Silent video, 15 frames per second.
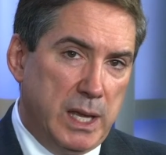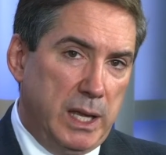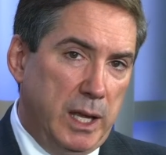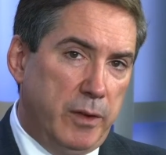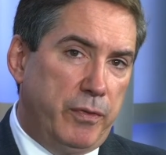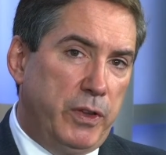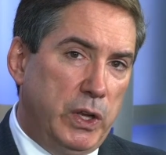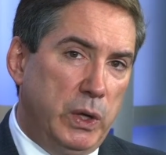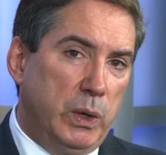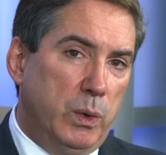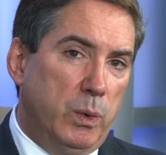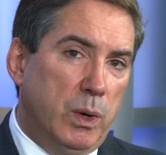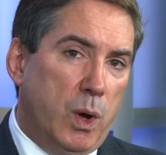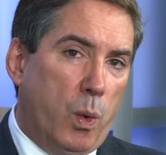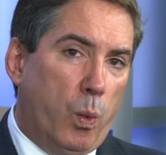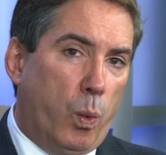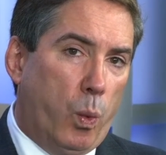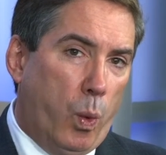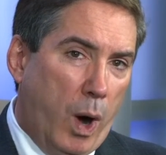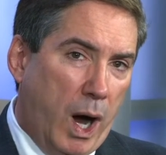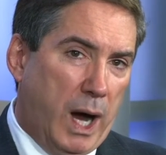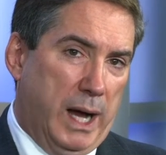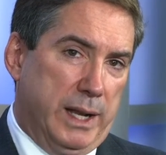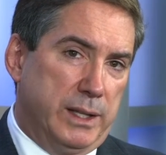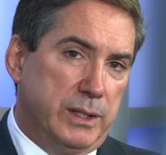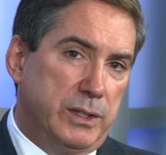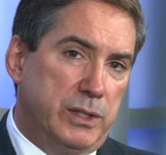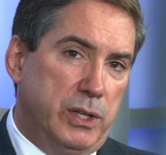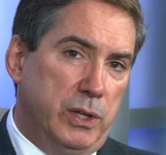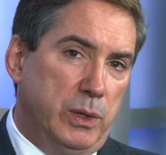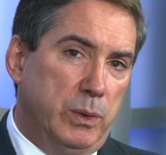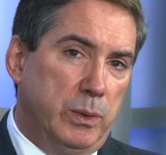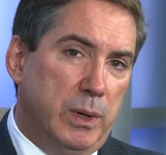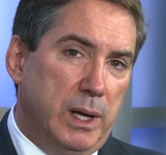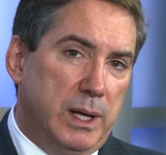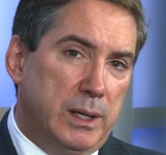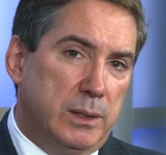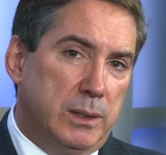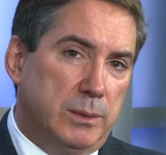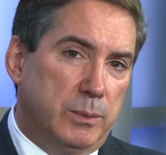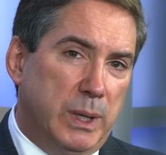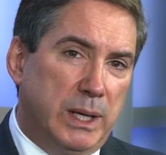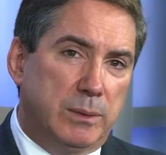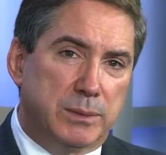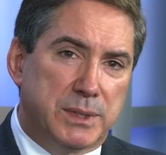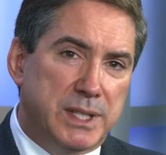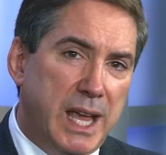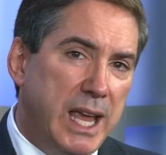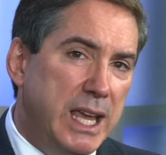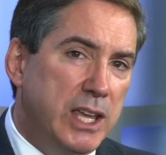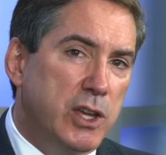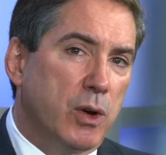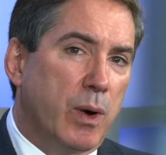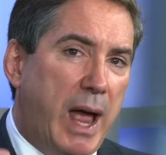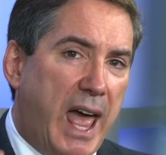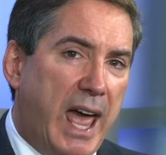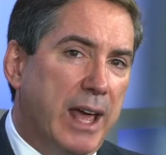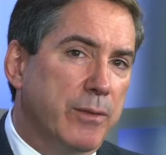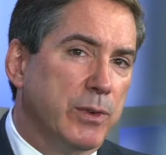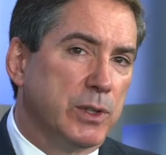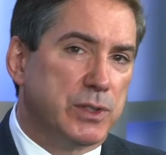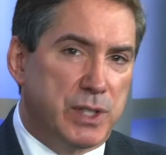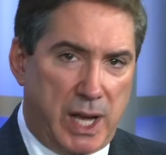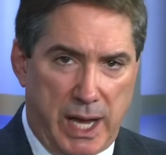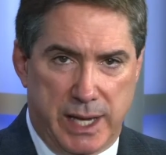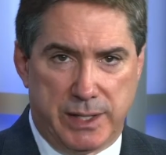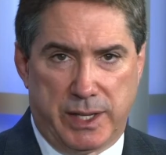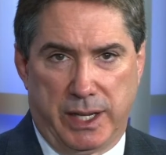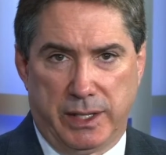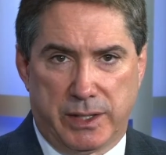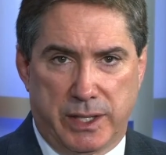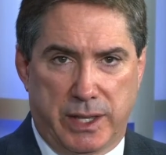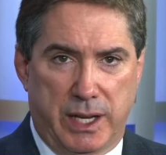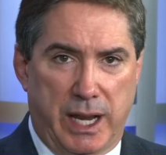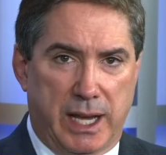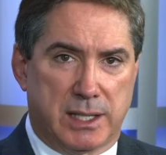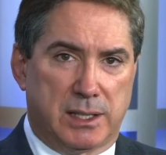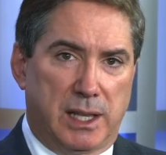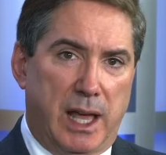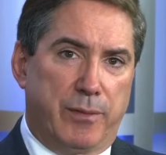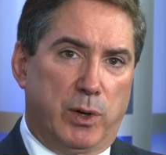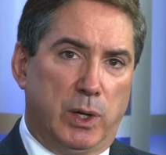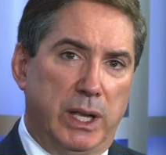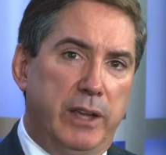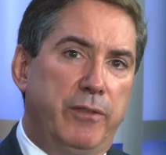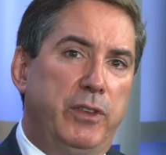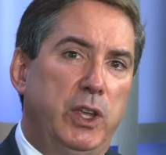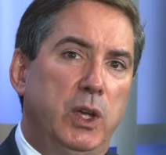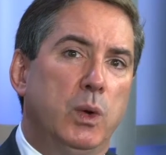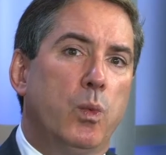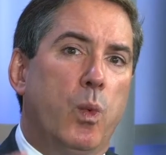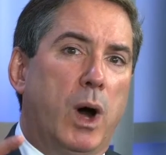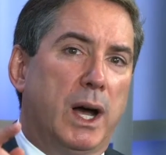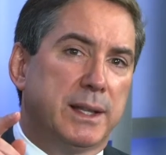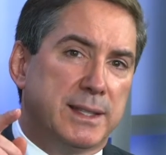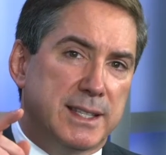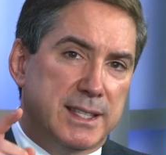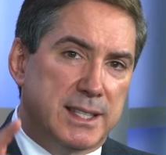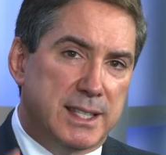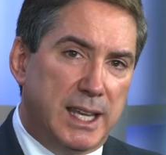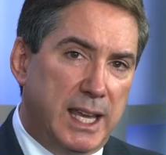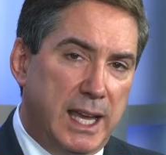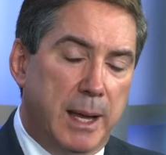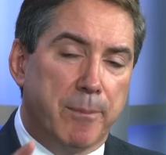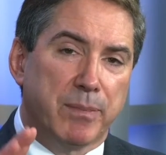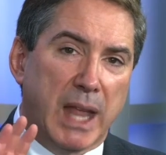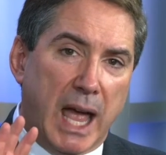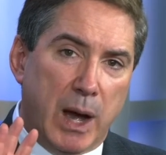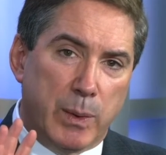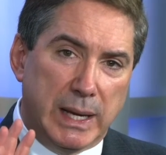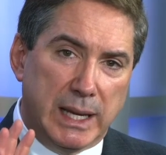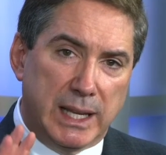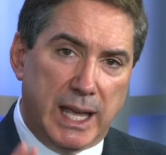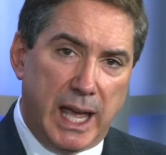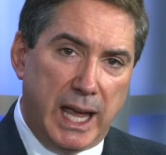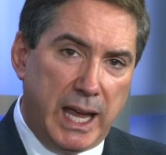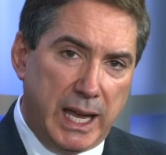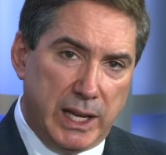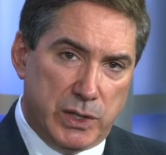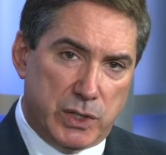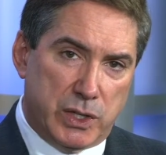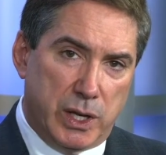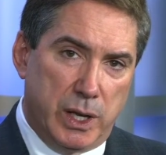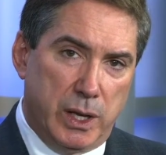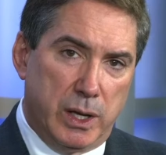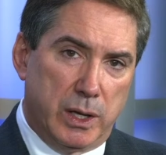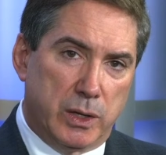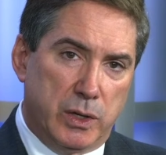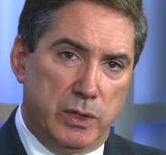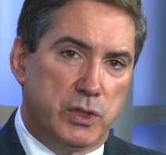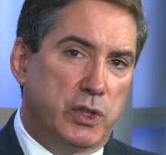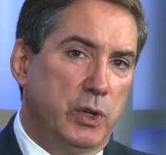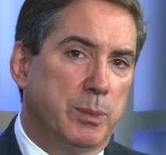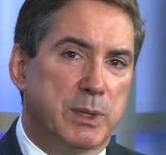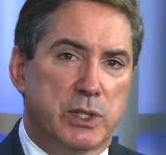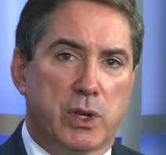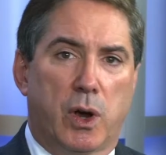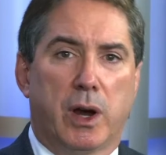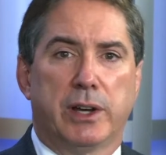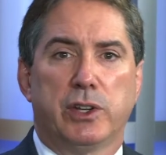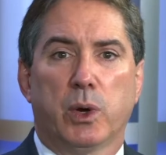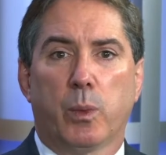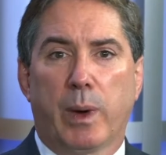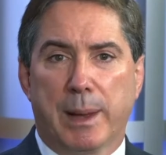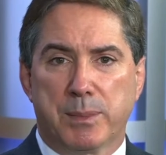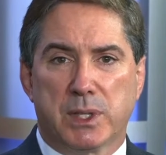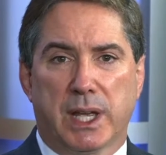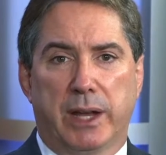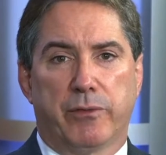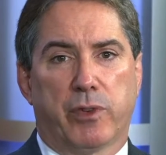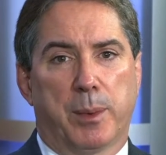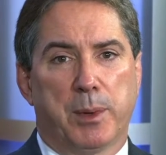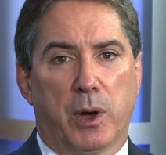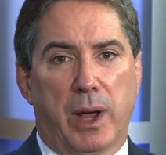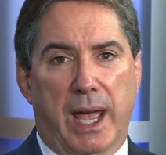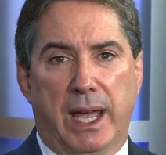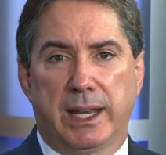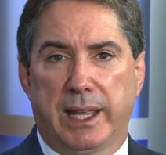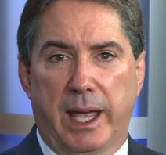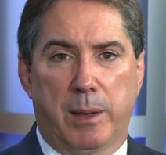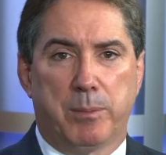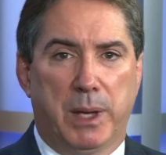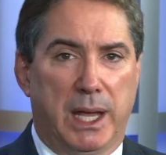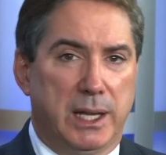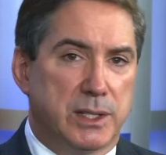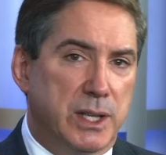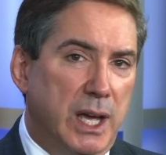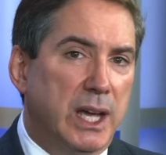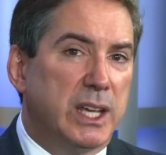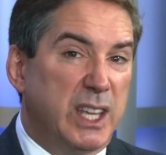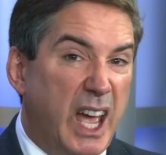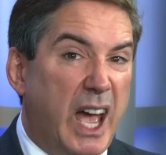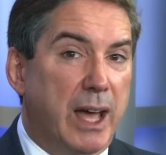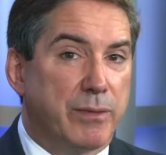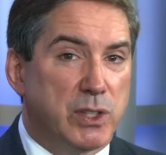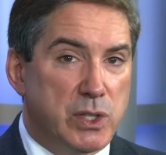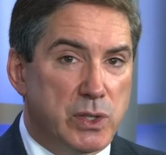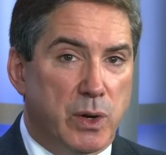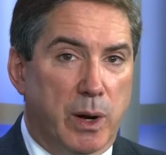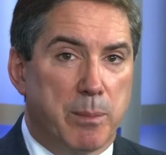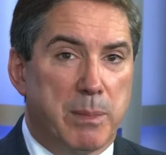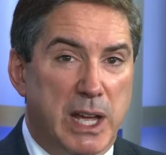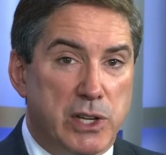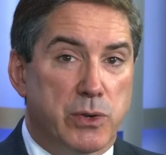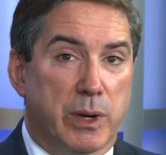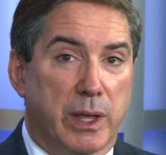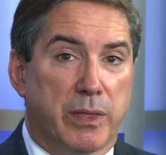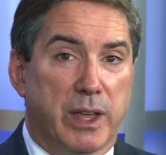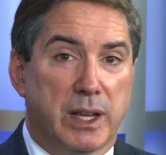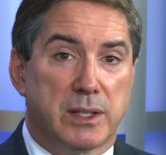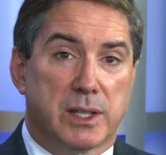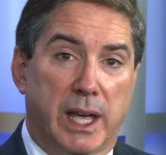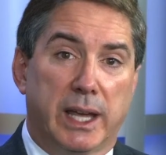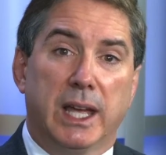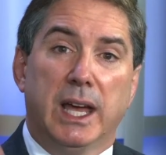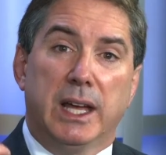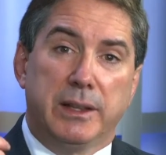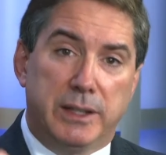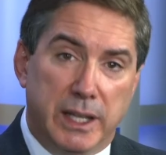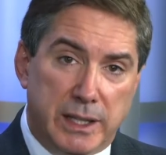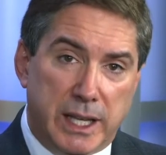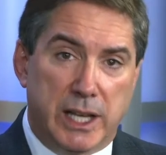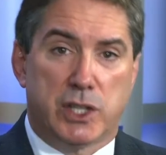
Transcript: If you want to, well, take your advertising to the next level, if you want to see how engaged consumers are on your website from your ad campaigns, you have to start measuring things like, did they